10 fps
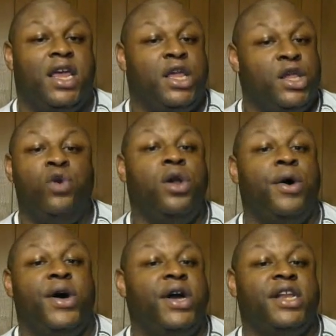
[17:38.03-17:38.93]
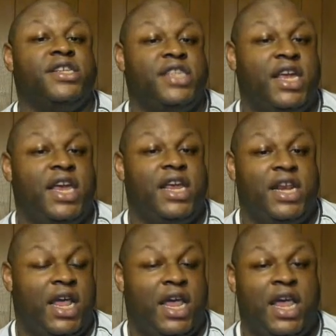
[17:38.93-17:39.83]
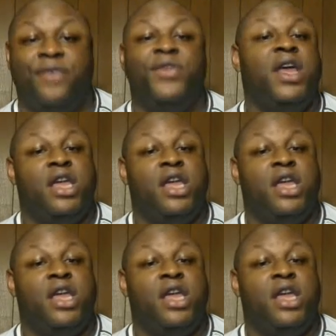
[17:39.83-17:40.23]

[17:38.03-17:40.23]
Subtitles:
You don't understand them.